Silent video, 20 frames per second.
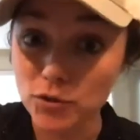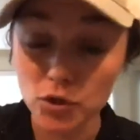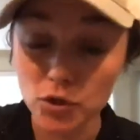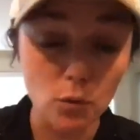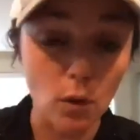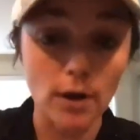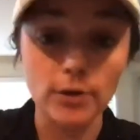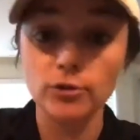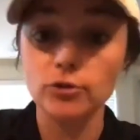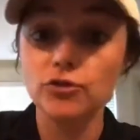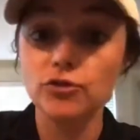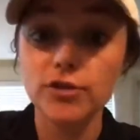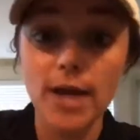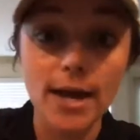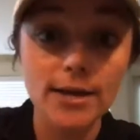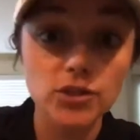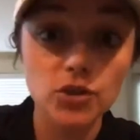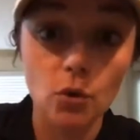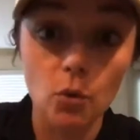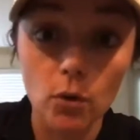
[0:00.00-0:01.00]
Two
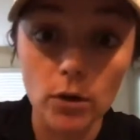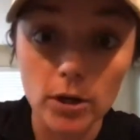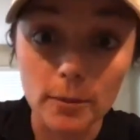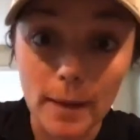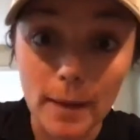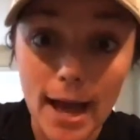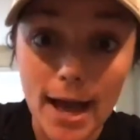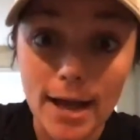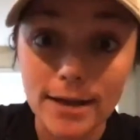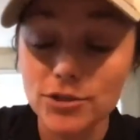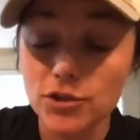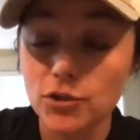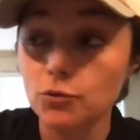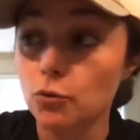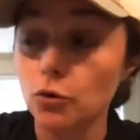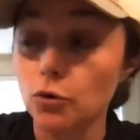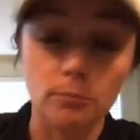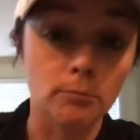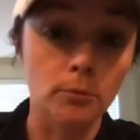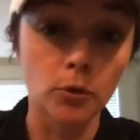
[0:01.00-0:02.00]
undersized quarterbacks who
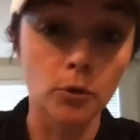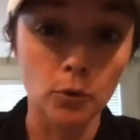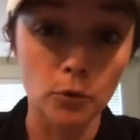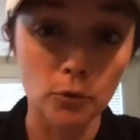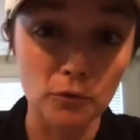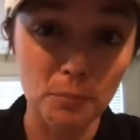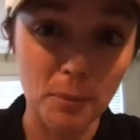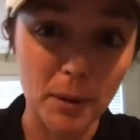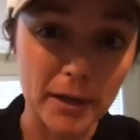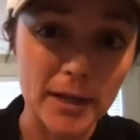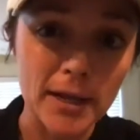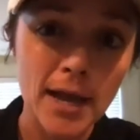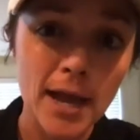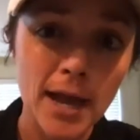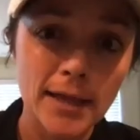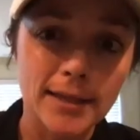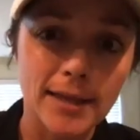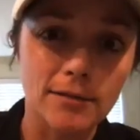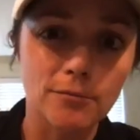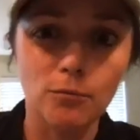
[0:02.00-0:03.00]
could move, but
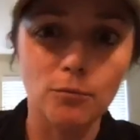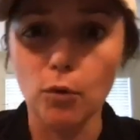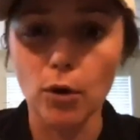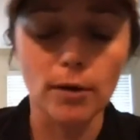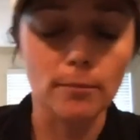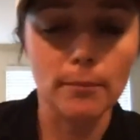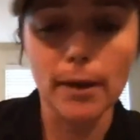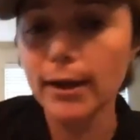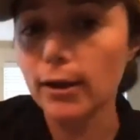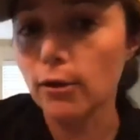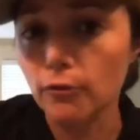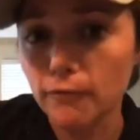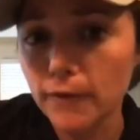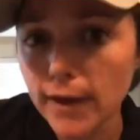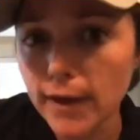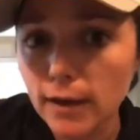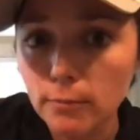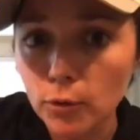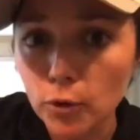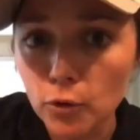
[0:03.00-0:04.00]
they weren't Michael
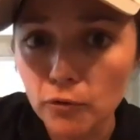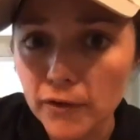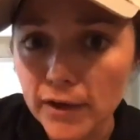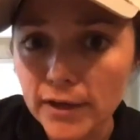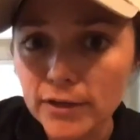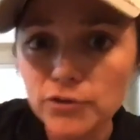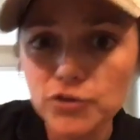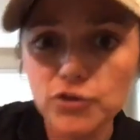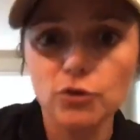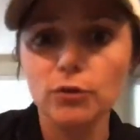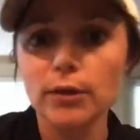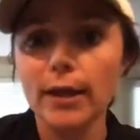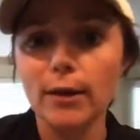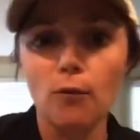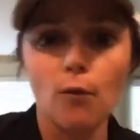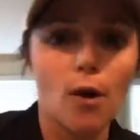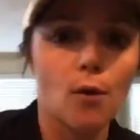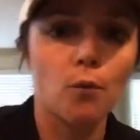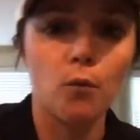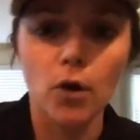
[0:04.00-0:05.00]
Vick moving. So,
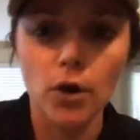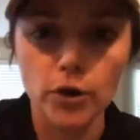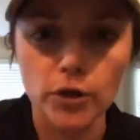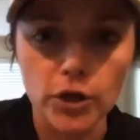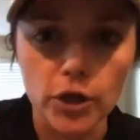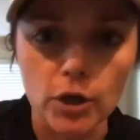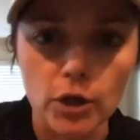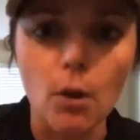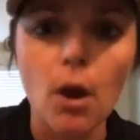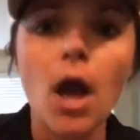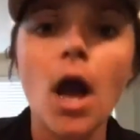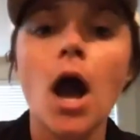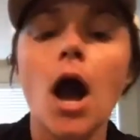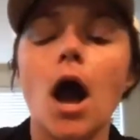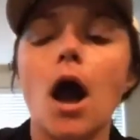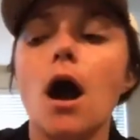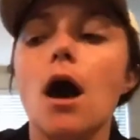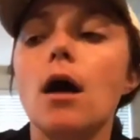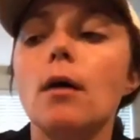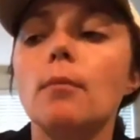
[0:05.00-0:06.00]
what were you?
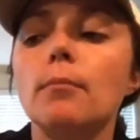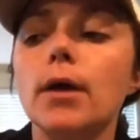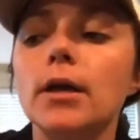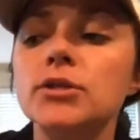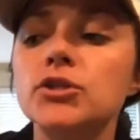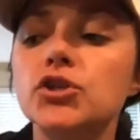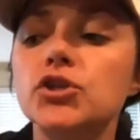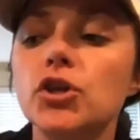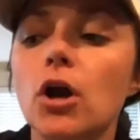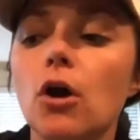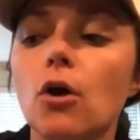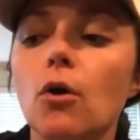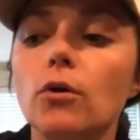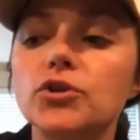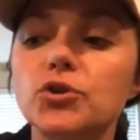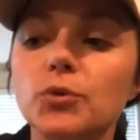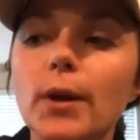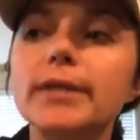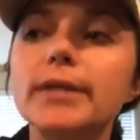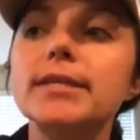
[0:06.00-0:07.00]
And so
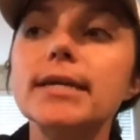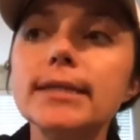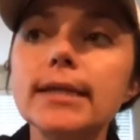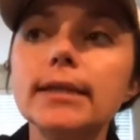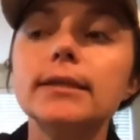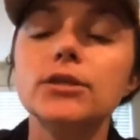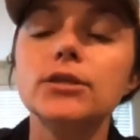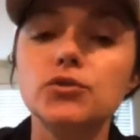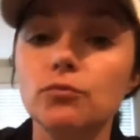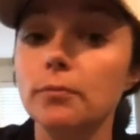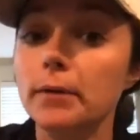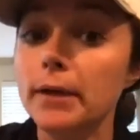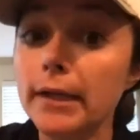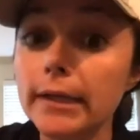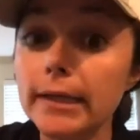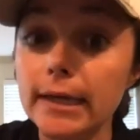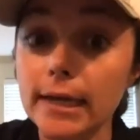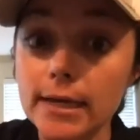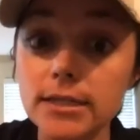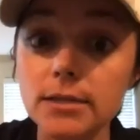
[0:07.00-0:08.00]
I think that this
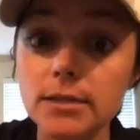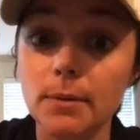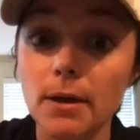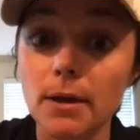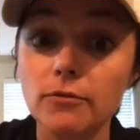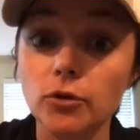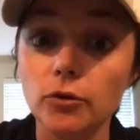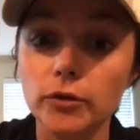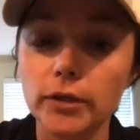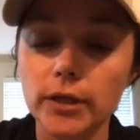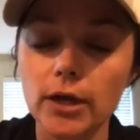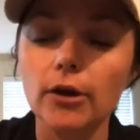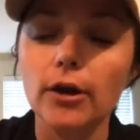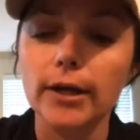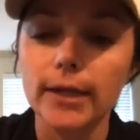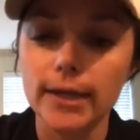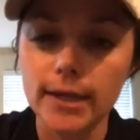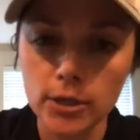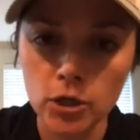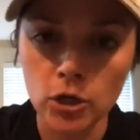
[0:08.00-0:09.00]
really is a pivotal year,
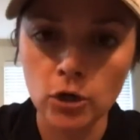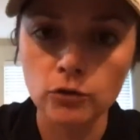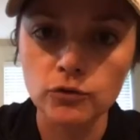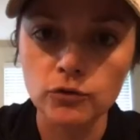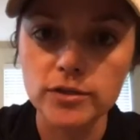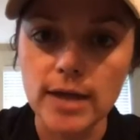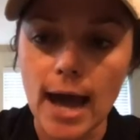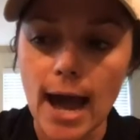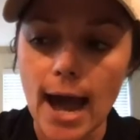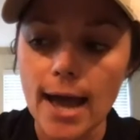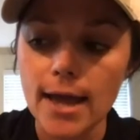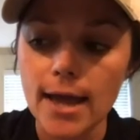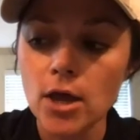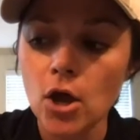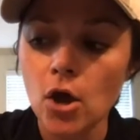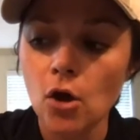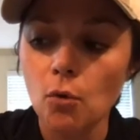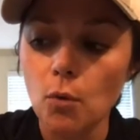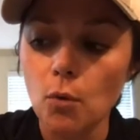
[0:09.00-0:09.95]
and he knows that.